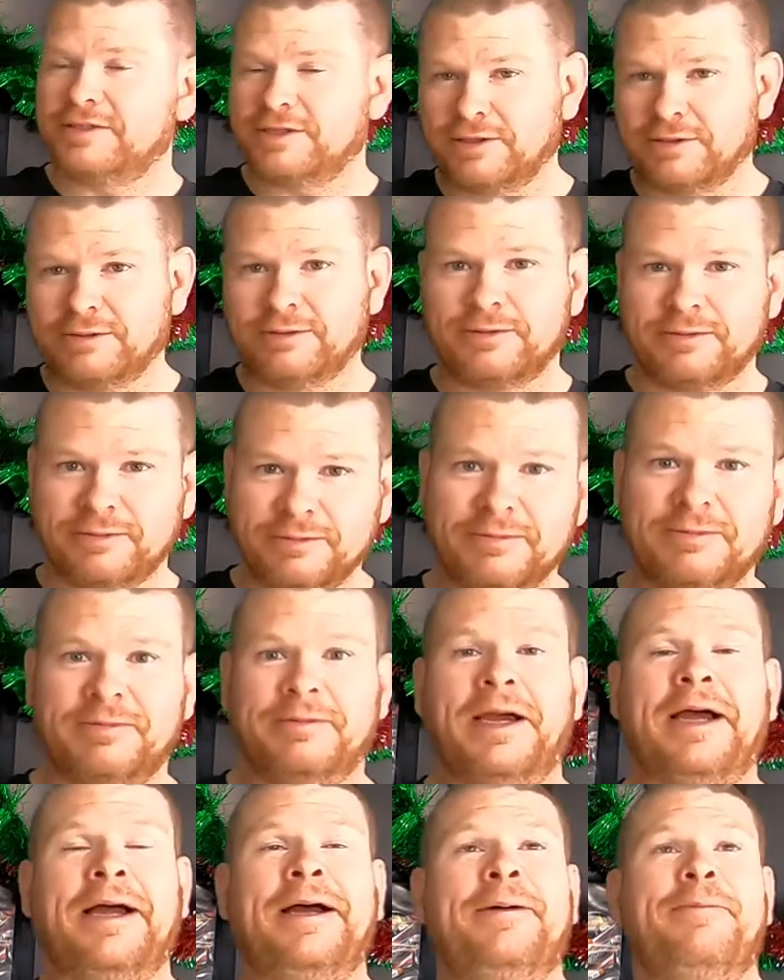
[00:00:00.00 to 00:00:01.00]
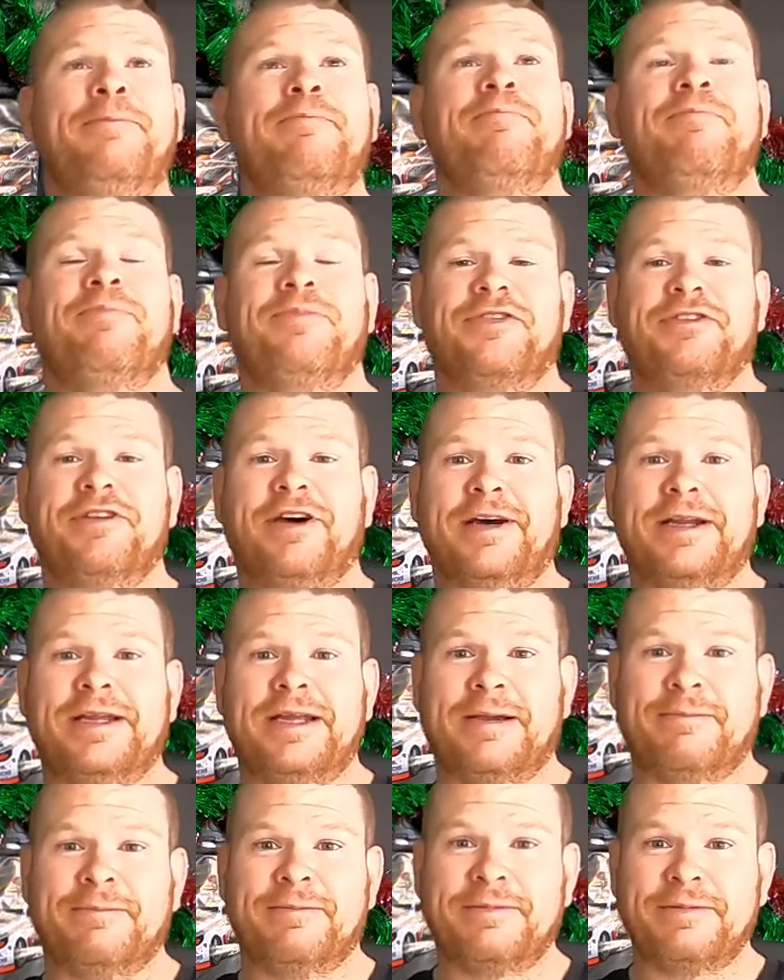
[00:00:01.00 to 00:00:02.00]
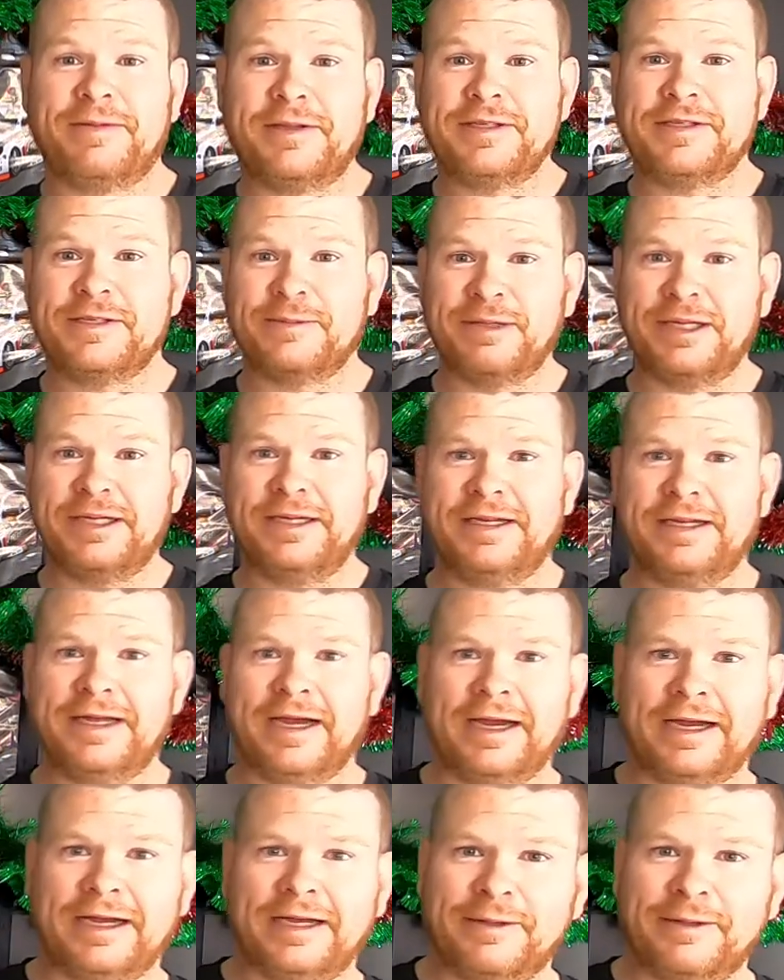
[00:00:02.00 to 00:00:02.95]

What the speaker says: to tidy up this a bit,